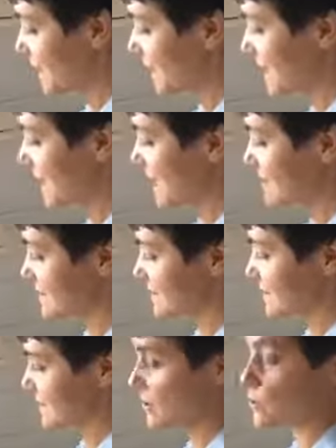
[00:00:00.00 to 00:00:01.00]
it has a
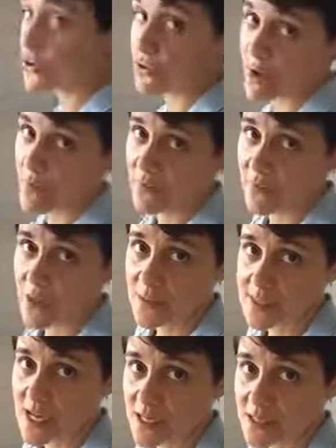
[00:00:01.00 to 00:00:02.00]
certain gram flour
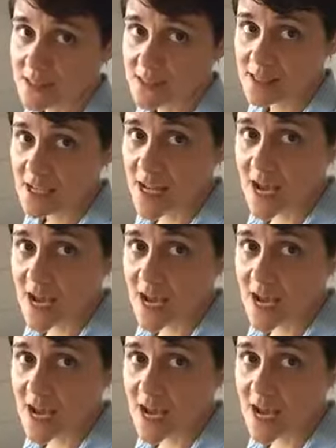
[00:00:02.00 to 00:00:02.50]
taste.